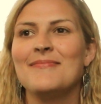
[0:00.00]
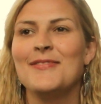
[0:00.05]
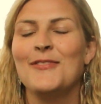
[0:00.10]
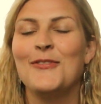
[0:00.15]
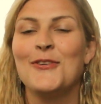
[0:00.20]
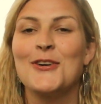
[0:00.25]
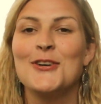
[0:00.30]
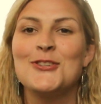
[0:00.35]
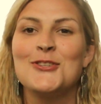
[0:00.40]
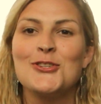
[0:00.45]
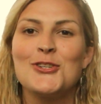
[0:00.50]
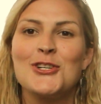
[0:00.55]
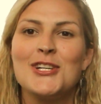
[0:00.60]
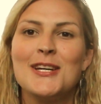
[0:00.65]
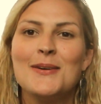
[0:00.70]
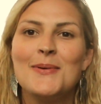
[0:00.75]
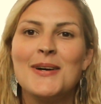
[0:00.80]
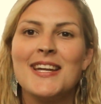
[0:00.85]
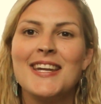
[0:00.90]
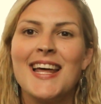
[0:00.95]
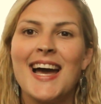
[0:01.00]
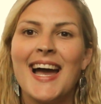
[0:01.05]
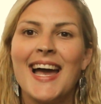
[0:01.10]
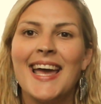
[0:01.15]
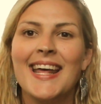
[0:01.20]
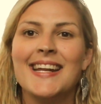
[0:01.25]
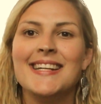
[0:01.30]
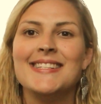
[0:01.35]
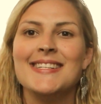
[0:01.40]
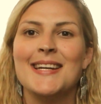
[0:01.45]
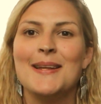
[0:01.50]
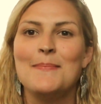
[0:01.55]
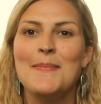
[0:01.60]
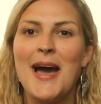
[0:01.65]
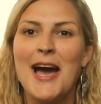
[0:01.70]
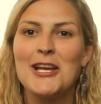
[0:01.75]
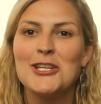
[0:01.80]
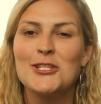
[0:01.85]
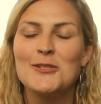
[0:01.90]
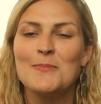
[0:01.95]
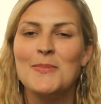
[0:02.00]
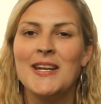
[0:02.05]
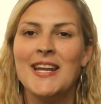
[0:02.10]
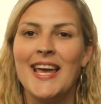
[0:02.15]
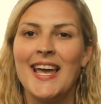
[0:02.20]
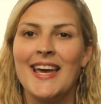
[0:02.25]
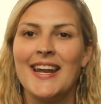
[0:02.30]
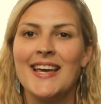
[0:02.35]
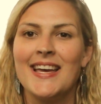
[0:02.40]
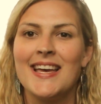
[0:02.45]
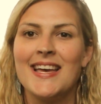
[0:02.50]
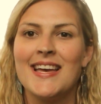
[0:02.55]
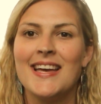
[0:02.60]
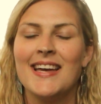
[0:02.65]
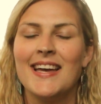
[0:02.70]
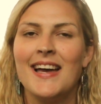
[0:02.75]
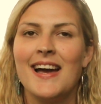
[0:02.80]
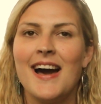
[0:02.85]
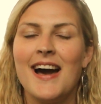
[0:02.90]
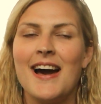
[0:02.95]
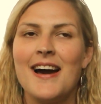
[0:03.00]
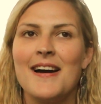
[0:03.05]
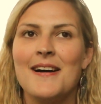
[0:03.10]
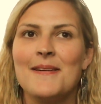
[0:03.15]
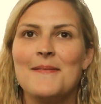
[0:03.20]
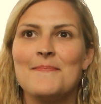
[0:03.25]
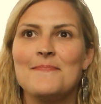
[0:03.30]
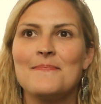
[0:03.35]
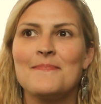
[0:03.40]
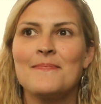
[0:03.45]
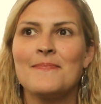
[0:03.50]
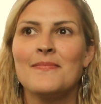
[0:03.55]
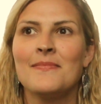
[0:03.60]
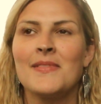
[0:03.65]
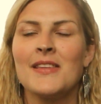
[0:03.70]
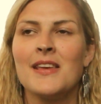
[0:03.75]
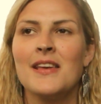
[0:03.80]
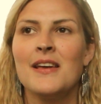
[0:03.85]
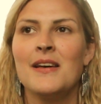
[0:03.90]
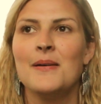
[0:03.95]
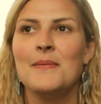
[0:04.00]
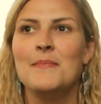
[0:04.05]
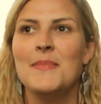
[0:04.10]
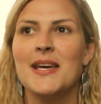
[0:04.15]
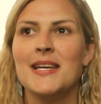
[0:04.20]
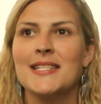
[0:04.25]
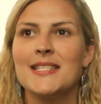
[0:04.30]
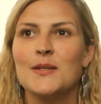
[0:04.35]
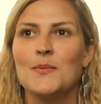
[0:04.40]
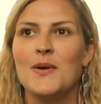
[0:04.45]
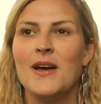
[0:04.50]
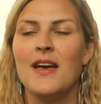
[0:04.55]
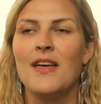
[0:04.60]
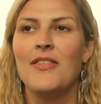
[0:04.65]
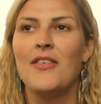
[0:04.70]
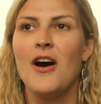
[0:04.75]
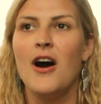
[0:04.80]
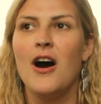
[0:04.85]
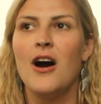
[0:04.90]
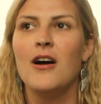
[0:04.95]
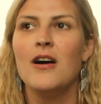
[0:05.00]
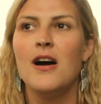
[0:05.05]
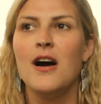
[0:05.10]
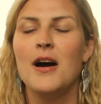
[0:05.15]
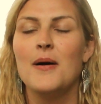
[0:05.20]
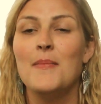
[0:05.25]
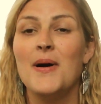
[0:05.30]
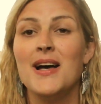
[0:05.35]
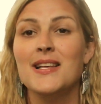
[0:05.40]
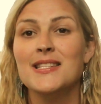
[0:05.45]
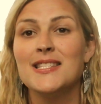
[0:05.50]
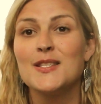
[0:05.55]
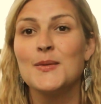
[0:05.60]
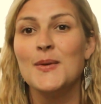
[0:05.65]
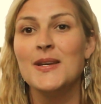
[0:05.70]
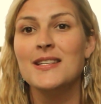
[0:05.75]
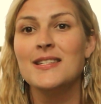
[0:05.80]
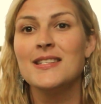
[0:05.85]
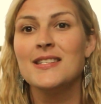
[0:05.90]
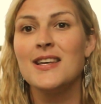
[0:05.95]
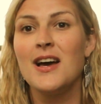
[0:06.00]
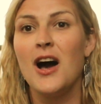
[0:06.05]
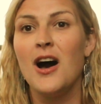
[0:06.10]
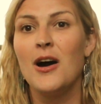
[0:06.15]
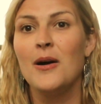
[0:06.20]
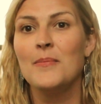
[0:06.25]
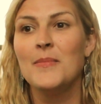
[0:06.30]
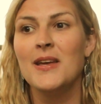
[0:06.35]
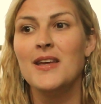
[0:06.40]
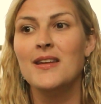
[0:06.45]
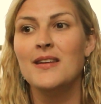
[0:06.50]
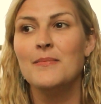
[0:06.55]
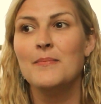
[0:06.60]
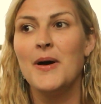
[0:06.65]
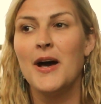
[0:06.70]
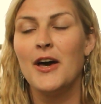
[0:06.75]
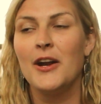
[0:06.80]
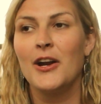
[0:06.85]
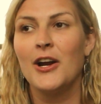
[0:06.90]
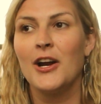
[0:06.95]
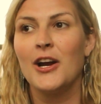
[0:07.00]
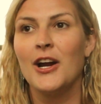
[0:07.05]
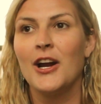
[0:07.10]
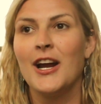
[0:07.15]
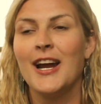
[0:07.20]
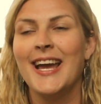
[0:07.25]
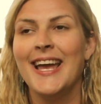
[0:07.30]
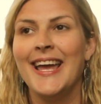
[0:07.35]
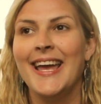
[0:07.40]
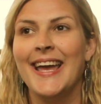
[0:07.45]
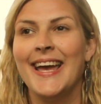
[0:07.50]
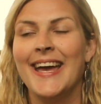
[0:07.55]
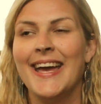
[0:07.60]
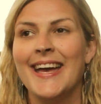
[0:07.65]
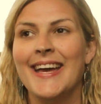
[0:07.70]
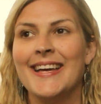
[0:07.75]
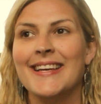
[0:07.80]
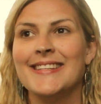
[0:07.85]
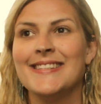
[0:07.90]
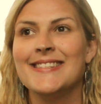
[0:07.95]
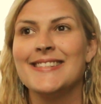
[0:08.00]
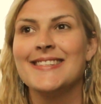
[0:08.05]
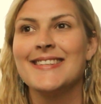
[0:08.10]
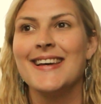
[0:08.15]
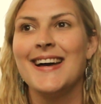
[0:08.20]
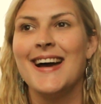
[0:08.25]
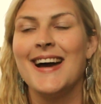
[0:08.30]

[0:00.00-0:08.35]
For a treat one night, I did a mashed banana, mixed with unsweetened almond butter and